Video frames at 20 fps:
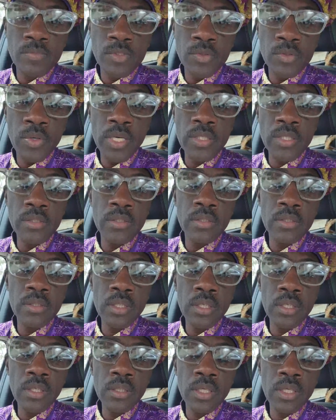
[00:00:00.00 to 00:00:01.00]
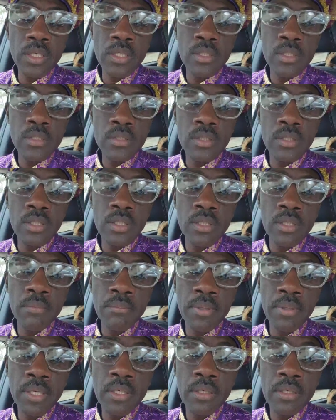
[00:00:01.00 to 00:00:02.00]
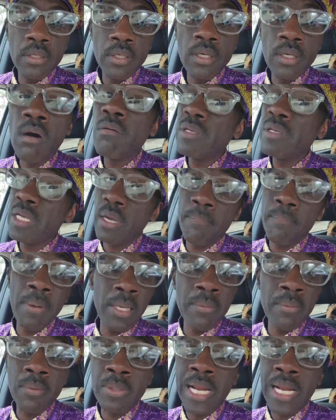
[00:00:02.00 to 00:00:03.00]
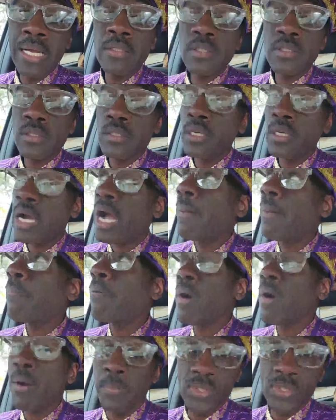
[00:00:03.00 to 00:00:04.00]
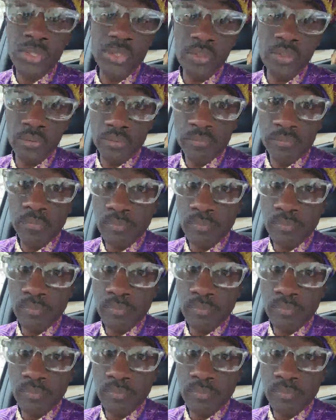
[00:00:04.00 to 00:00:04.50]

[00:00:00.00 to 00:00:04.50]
Crazy thing that is getting better. Oh yeah, baby. When I promise you,